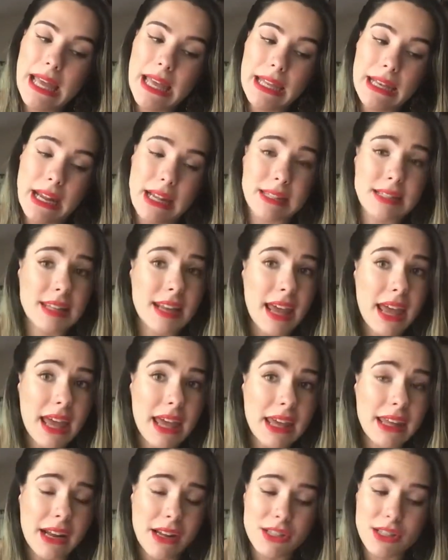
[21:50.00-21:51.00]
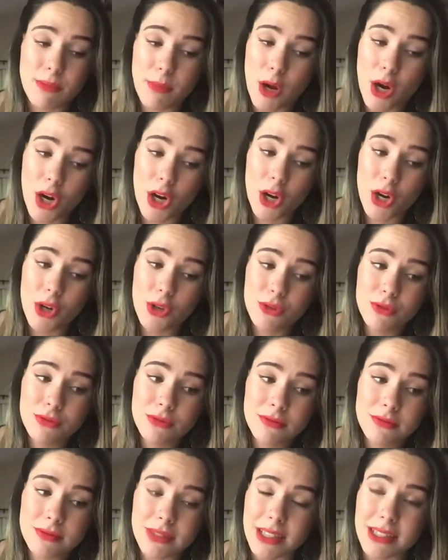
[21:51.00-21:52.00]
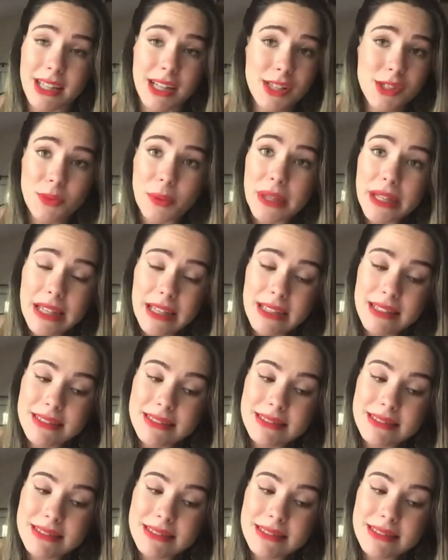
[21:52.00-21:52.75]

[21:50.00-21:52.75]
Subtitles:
not today, not tomorrow, not next week.